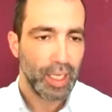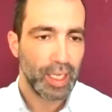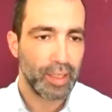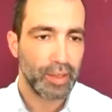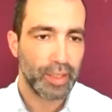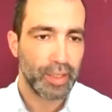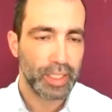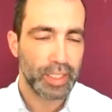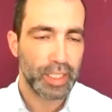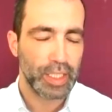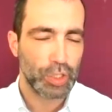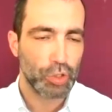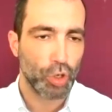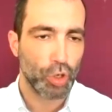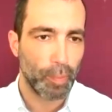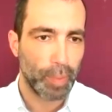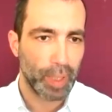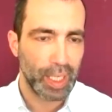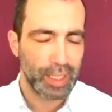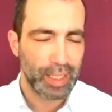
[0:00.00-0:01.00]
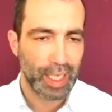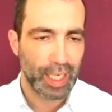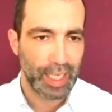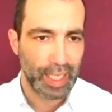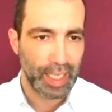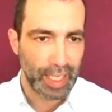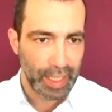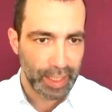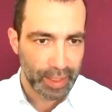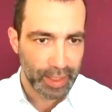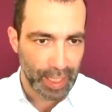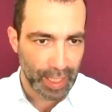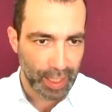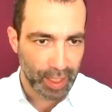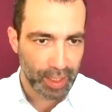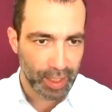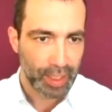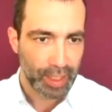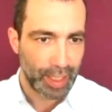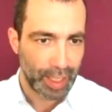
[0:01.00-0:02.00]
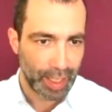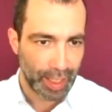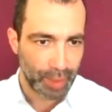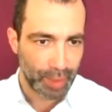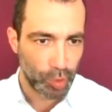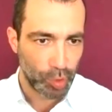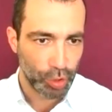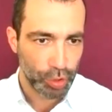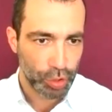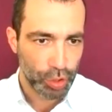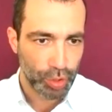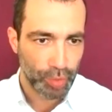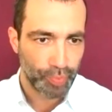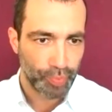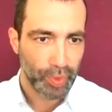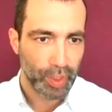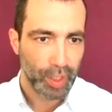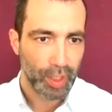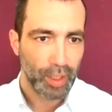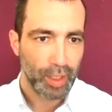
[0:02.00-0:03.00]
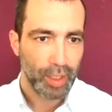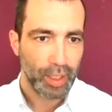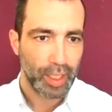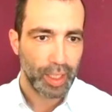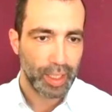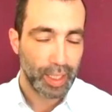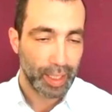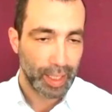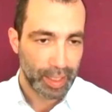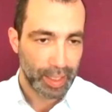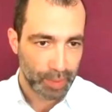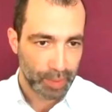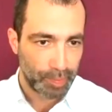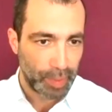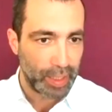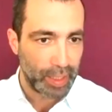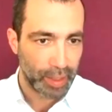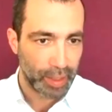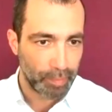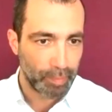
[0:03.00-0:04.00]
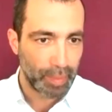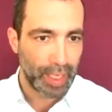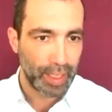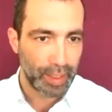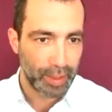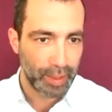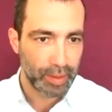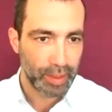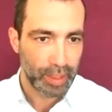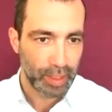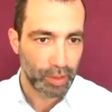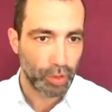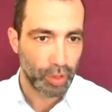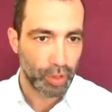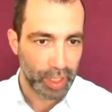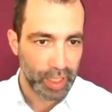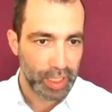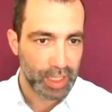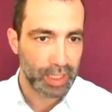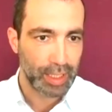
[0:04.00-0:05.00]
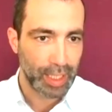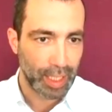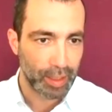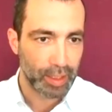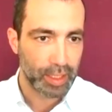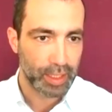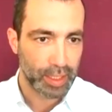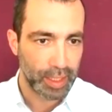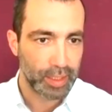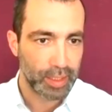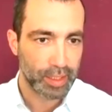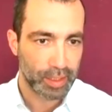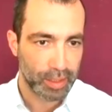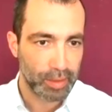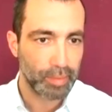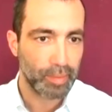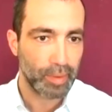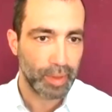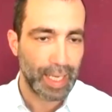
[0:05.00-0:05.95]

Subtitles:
and this is completely intact in Lemnos. It has been remaining original since